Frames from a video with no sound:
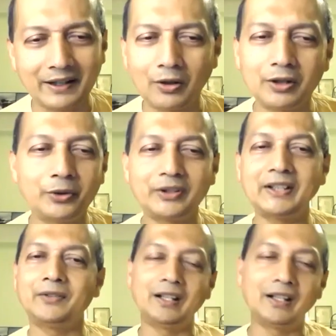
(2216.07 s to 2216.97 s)
All those
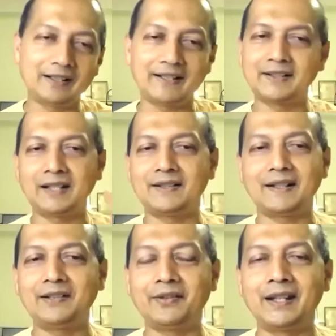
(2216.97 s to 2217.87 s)
things we learned as kids
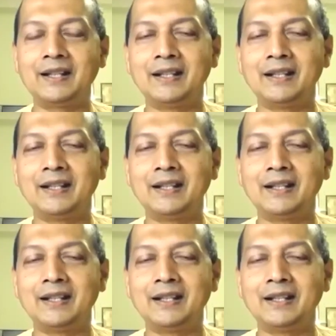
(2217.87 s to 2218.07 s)
anyway.